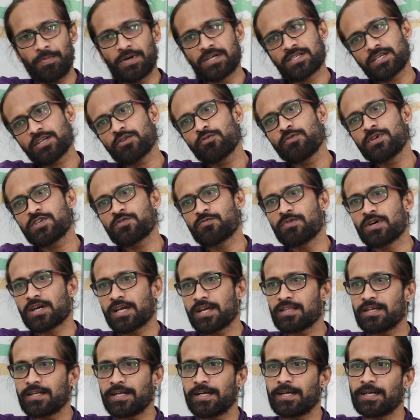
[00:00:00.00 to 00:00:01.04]
Person who is working
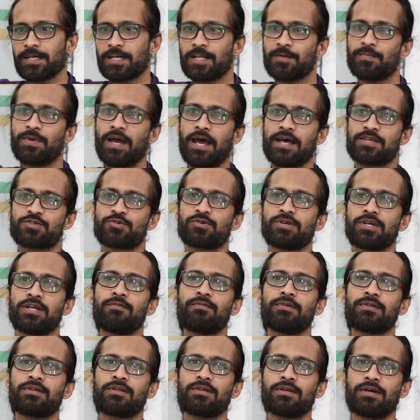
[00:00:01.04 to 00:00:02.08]
in the data team has to deal
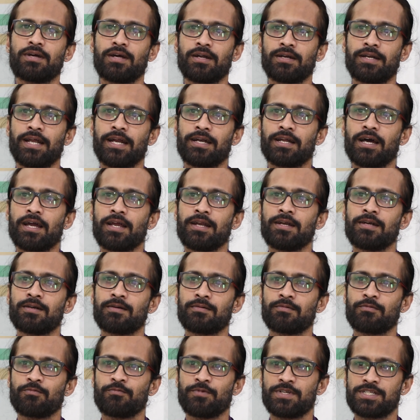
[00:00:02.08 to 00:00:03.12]
with data in
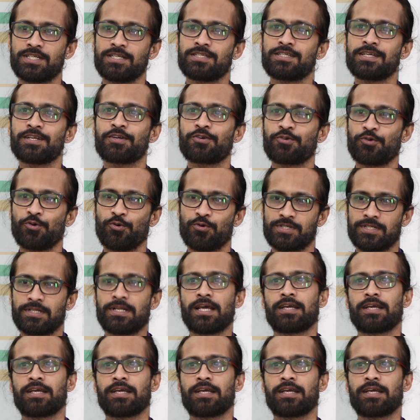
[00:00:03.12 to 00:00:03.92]
which is in crores,